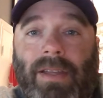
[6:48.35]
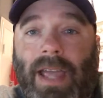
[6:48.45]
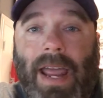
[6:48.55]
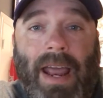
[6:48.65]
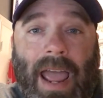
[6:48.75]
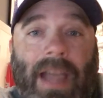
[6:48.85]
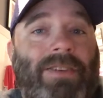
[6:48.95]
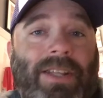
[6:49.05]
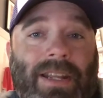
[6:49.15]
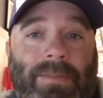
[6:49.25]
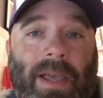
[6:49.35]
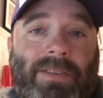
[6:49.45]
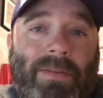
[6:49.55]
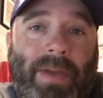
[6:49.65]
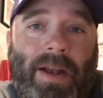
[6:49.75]
It actually it
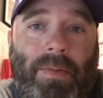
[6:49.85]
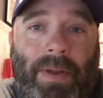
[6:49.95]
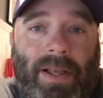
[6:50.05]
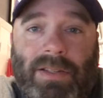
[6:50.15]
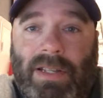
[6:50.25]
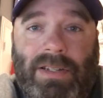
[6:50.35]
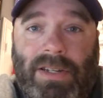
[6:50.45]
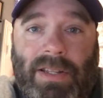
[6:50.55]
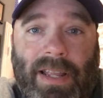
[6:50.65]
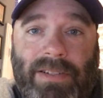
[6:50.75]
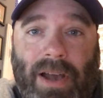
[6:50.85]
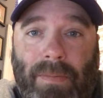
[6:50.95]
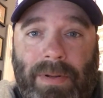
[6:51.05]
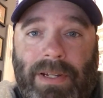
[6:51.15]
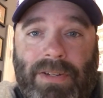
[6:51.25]
makes it better because it's just less
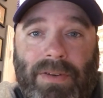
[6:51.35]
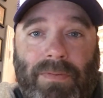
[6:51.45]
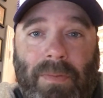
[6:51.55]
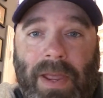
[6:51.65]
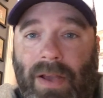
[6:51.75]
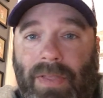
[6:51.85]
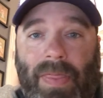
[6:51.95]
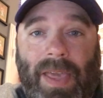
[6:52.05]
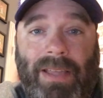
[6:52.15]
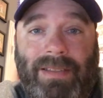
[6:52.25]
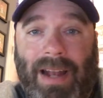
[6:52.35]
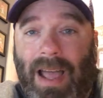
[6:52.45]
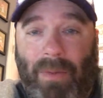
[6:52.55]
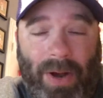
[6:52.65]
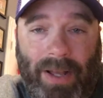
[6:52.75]
competition for me on the things that
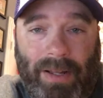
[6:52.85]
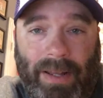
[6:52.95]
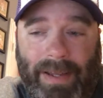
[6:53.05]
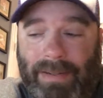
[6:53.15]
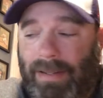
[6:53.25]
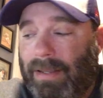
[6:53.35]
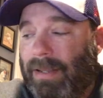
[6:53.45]
I want to collect.